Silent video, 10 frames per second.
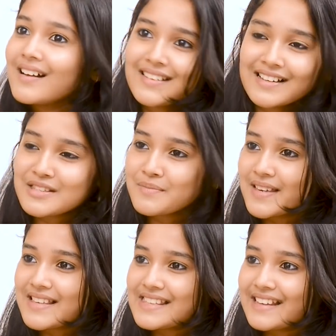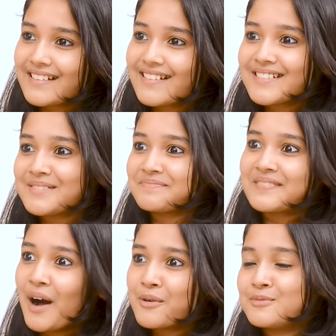I think it's amazing
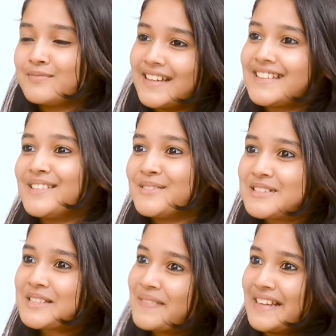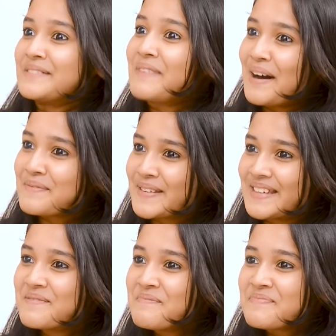how I can, just make them happy.